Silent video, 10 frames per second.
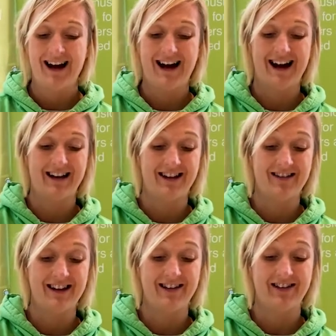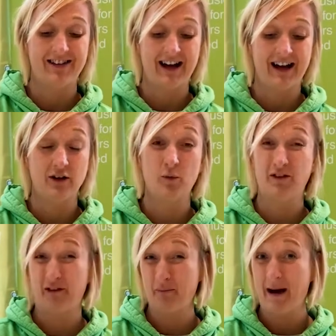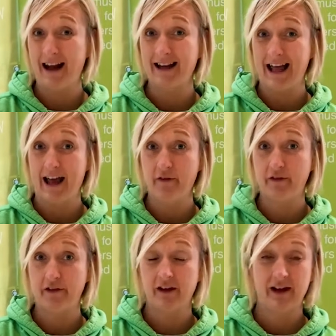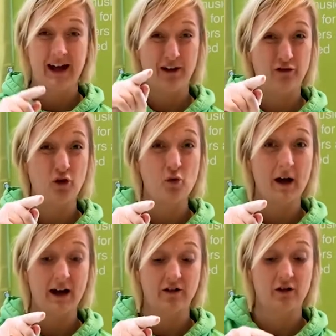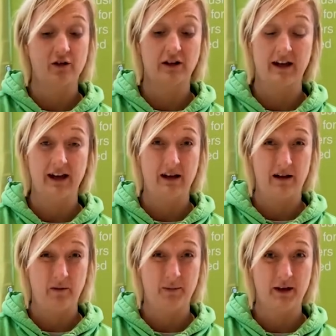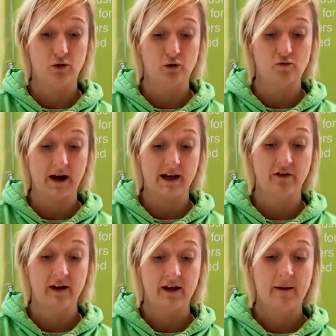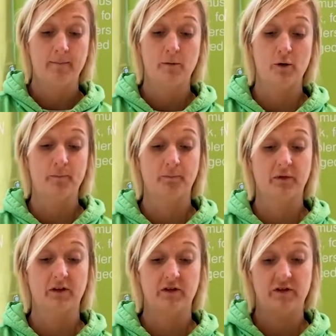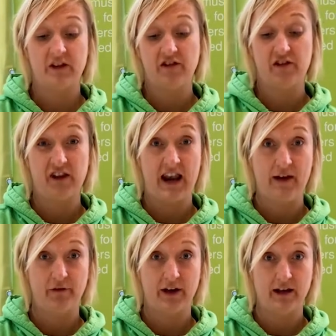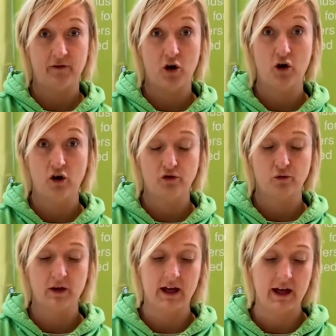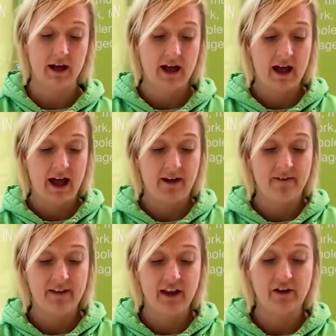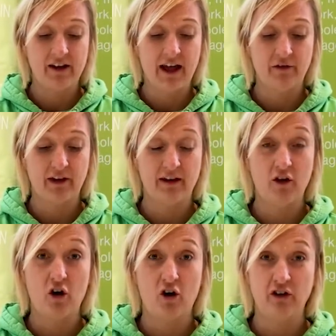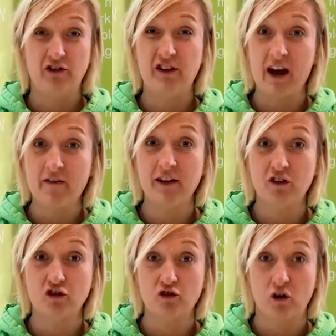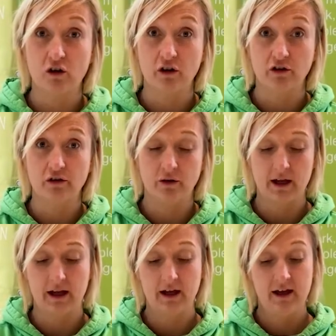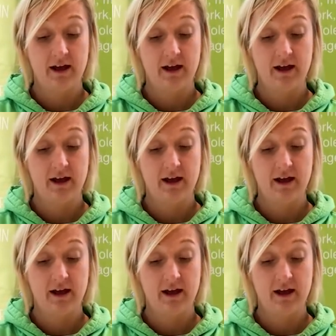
And this side, which is my left, as you guys are looking at it, it'll be your right. But this is the left side of the heart, okay? And this left side of the heart is definitely the strongest, okay?